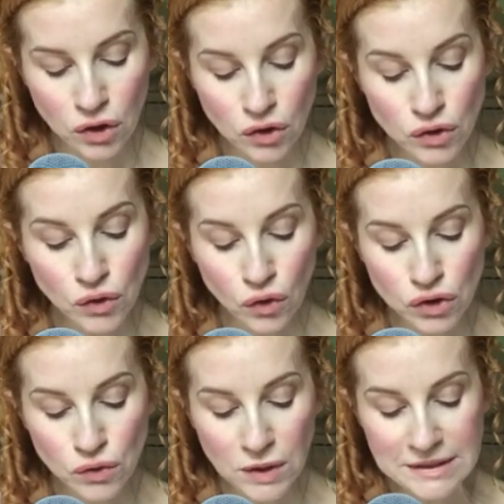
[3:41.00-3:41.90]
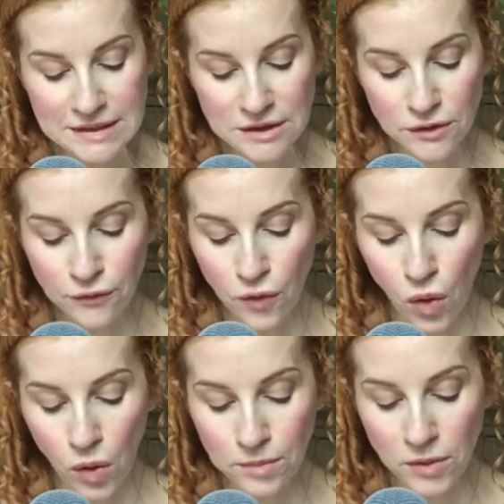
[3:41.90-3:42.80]
"Do not you consider the
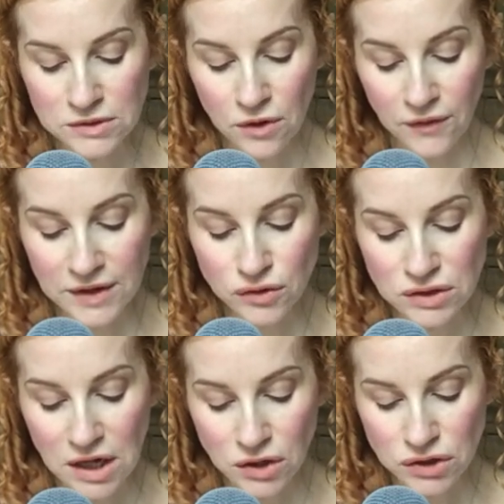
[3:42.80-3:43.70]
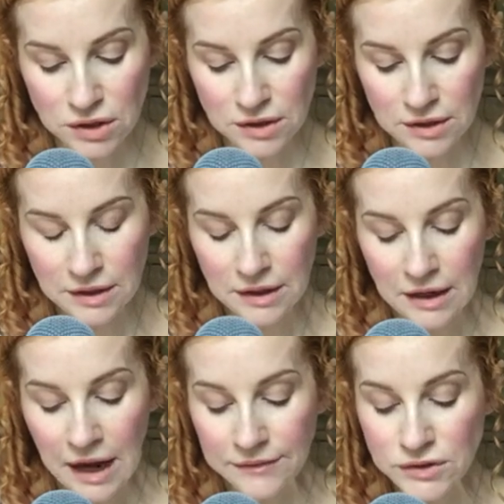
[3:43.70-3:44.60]
forms or introduction,
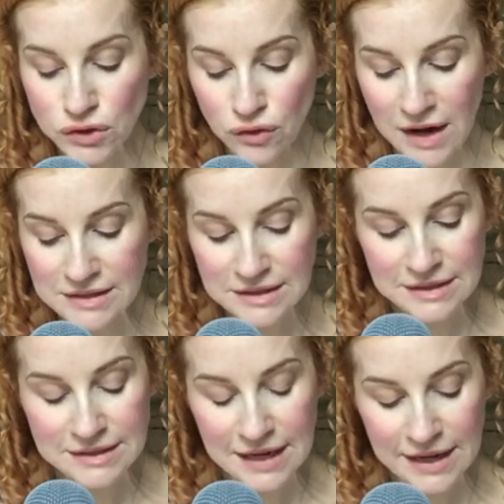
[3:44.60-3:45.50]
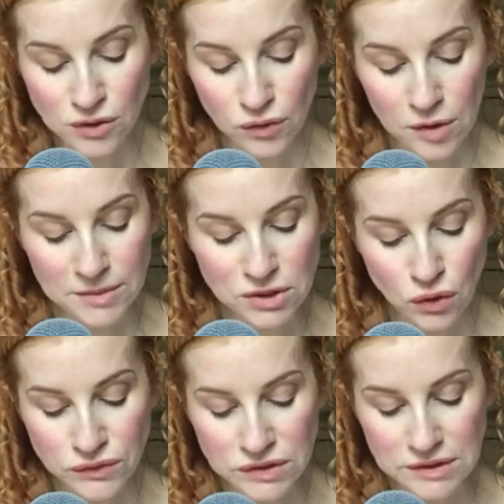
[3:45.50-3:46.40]
and the stress that is laid on them as
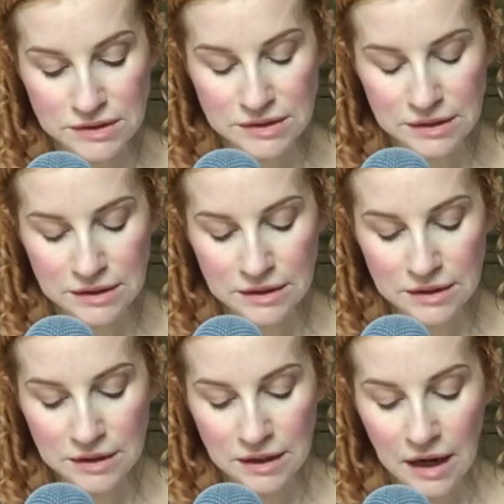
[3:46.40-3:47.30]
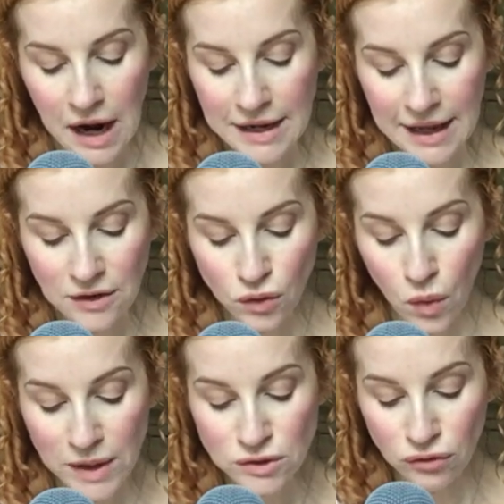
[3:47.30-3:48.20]
nonsense? I cannot
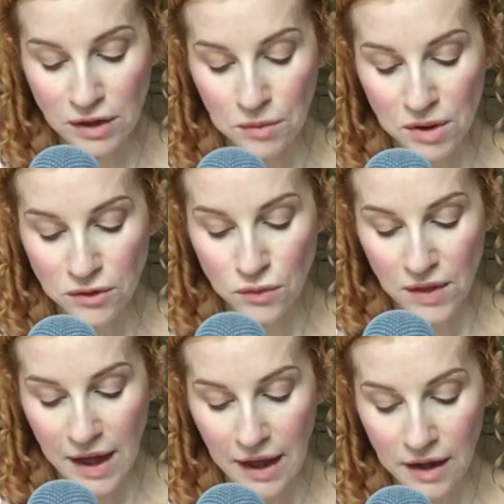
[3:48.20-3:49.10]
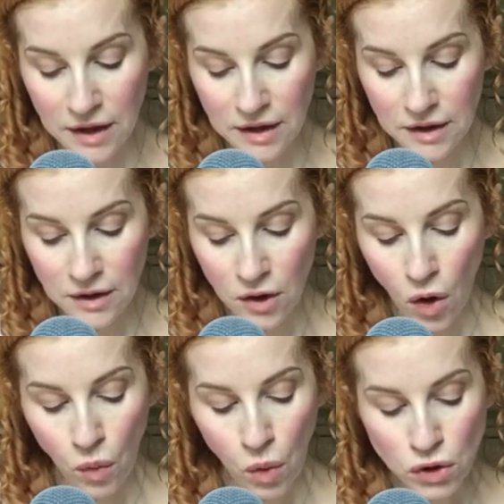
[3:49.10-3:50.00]
quite agree with you there.
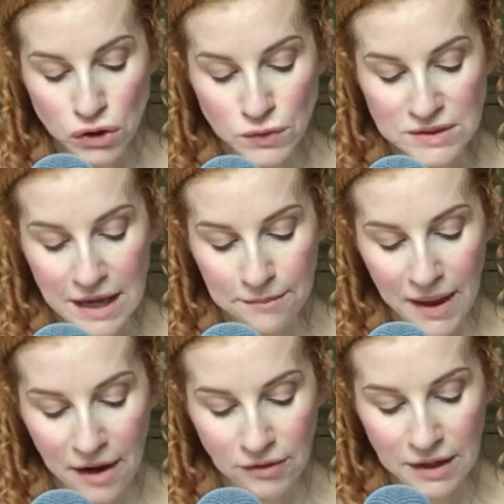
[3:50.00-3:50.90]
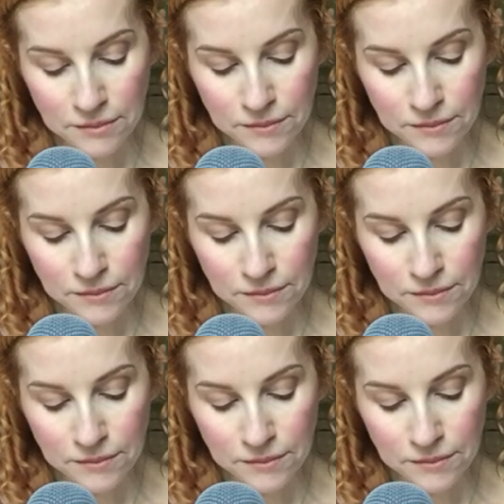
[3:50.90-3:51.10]
What do you say, Mary?